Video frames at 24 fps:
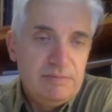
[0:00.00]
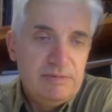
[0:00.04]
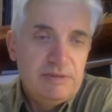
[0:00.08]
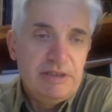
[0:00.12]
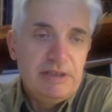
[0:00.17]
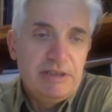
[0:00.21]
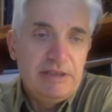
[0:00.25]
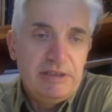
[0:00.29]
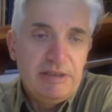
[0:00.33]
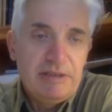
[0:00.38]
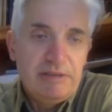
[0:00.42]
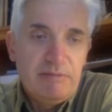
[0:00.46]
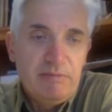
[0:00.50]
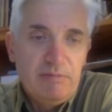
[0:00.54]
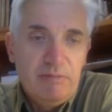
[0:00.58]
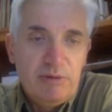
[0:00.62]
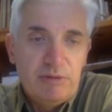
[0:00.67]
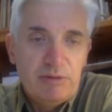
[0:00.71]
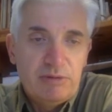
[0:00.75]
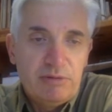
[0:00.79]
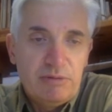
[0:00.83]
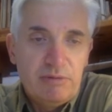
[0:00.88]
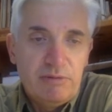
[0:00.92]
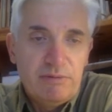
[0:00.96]
read it,
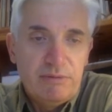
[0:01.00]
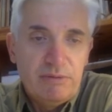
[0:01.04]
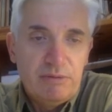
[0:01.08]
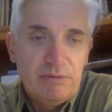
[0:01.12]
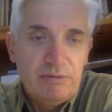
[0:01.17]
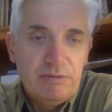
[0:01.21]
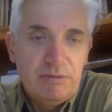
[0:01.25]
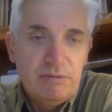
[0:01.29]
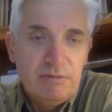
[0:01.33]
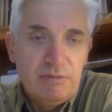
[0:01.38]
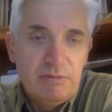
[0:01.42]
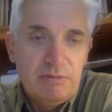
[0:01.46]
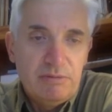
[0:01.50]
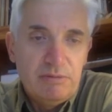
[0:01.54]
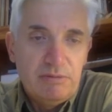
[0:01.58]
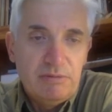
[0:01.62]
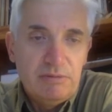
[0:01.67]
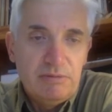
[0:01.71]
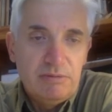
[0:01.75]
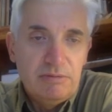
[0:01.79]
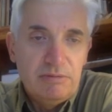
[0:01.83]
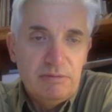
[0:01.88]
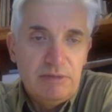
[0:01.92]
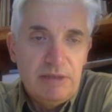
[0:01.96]
most of you
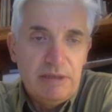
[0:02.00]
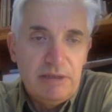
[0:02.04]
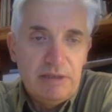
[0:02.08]
who